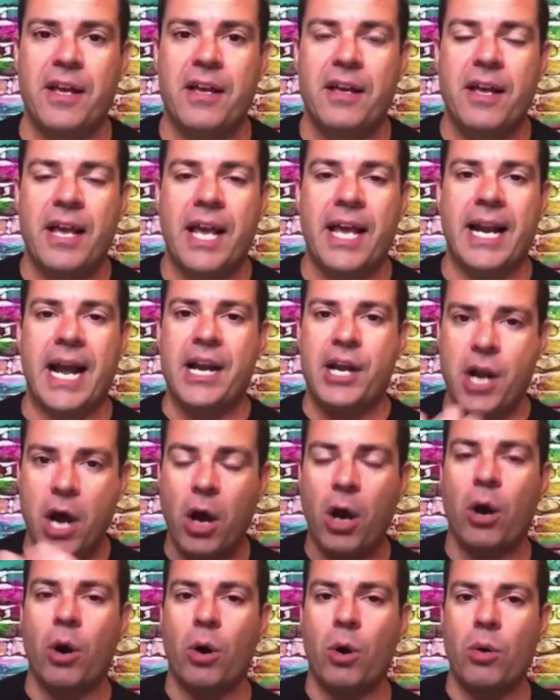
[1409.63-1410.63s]
And I
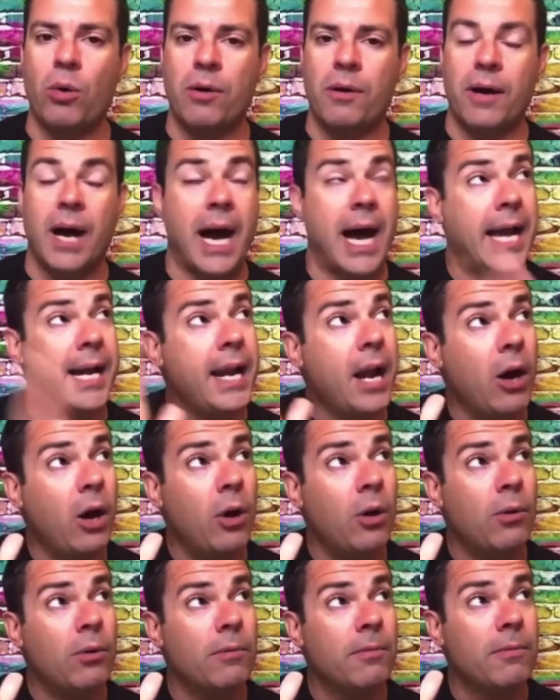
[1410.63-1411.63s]
know
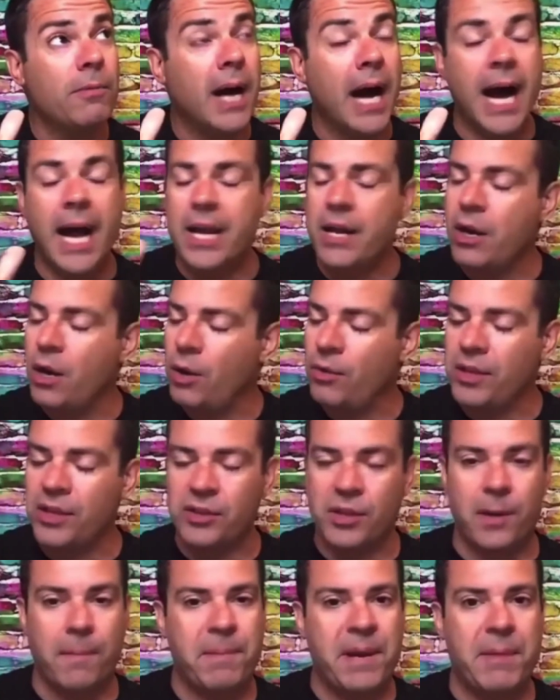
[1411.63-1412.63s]
that
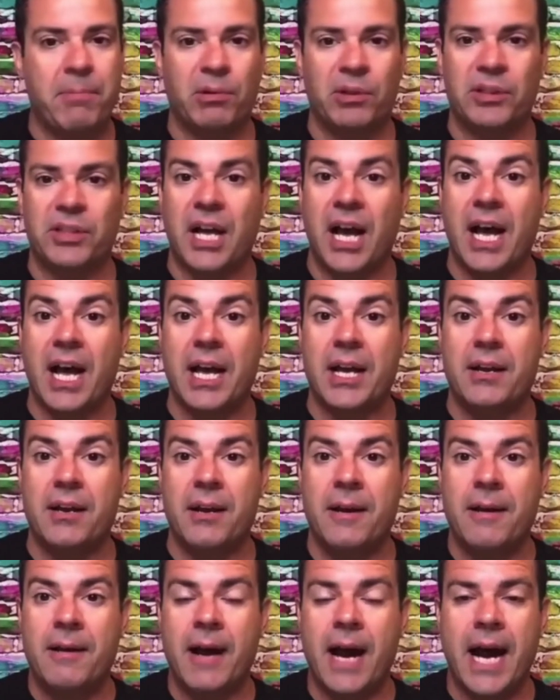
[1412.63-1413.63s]
their people died.
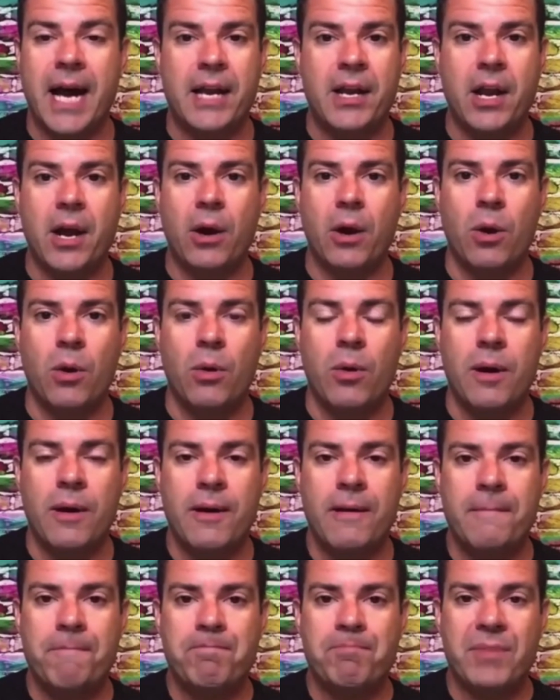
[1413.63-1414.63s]
I know,
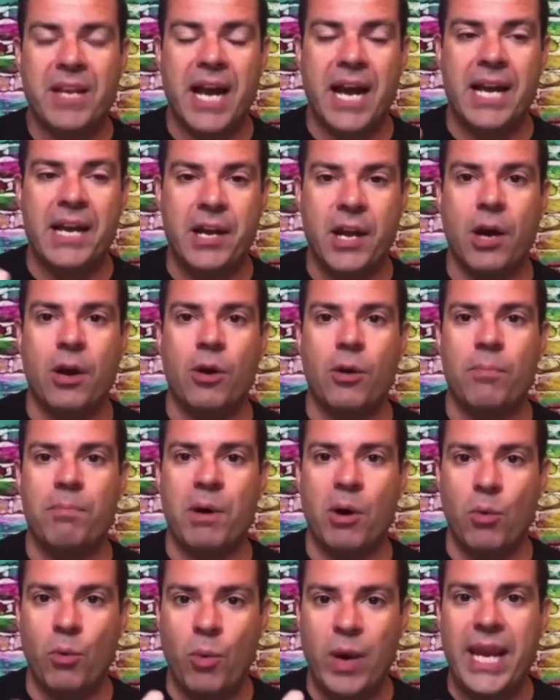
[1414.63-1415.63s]

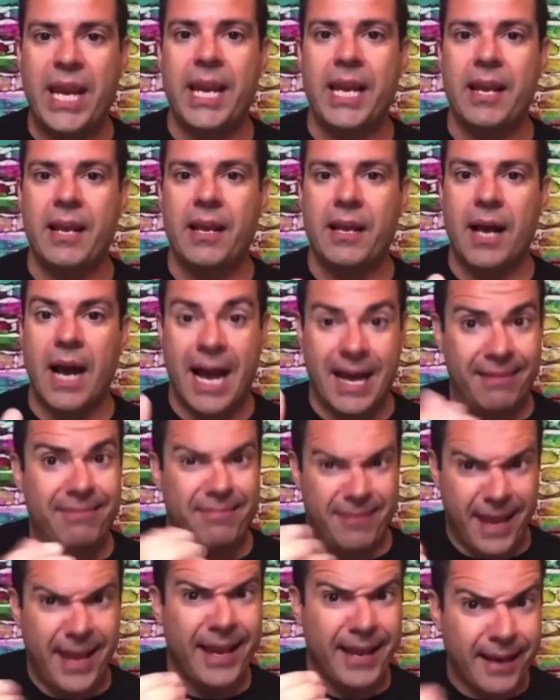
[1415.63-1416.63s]
but I
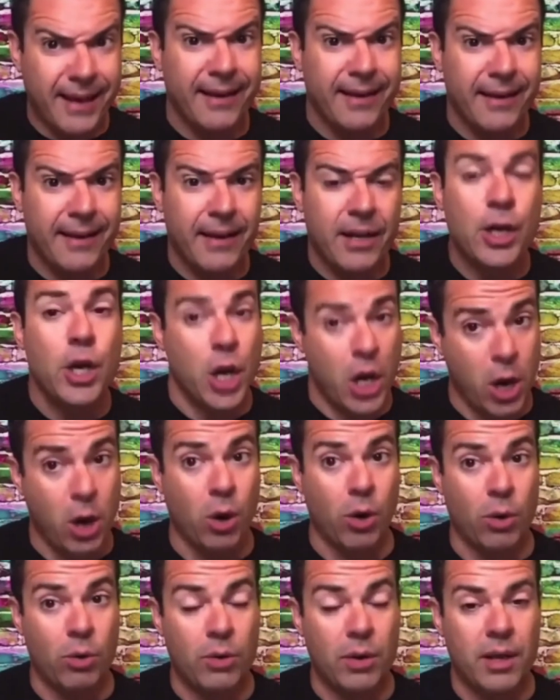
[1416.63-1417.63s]
think,
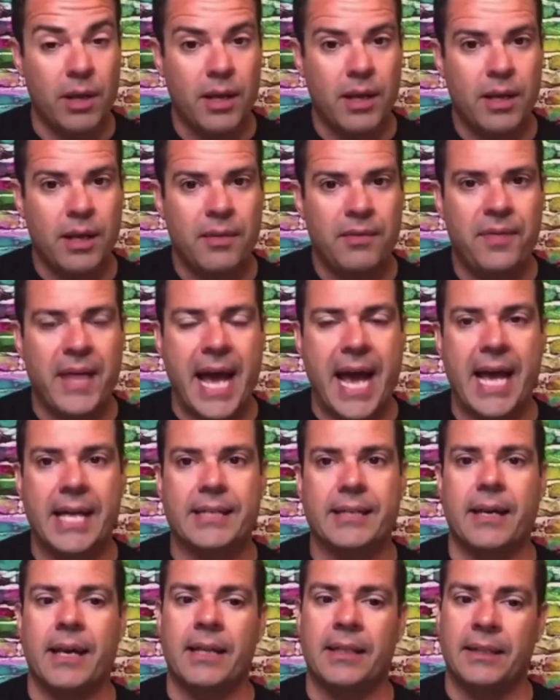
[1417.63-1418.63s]
know that
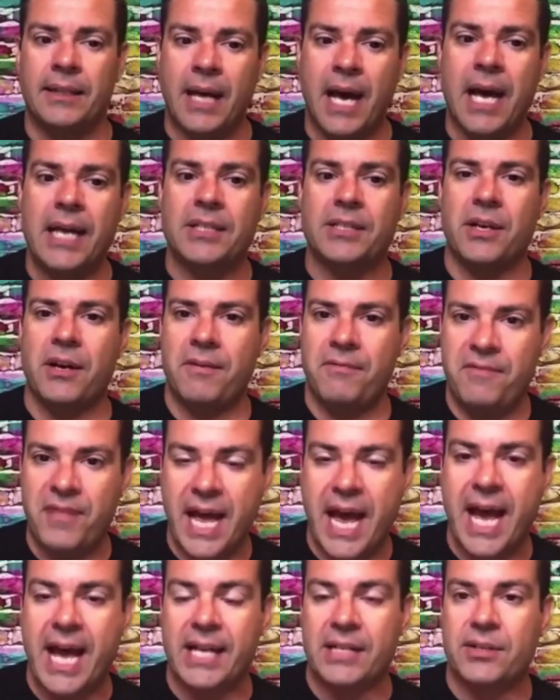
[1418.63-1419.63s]
a lot of
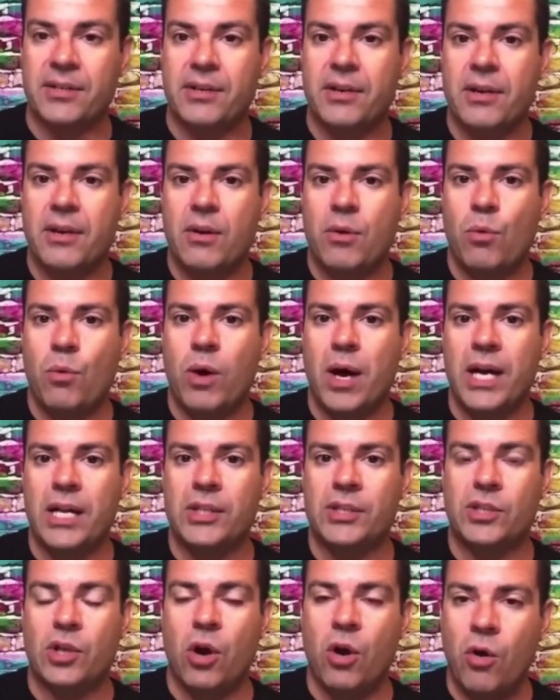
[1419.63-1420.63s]
that
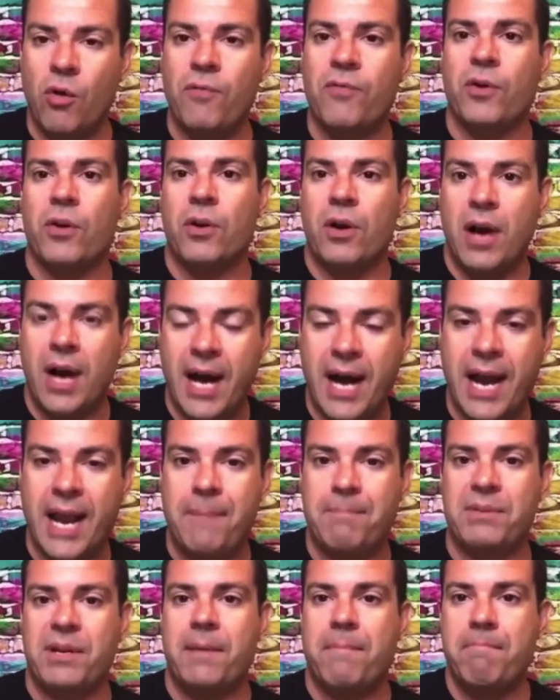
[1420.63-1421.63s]
was
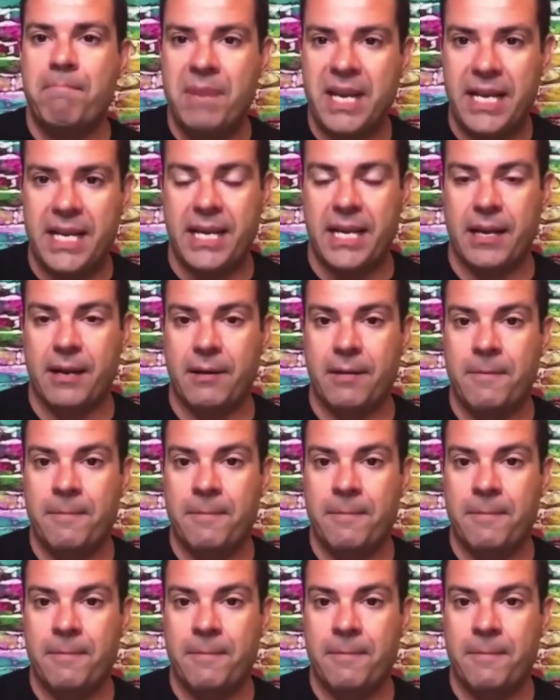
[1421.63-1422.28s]
overhyped media.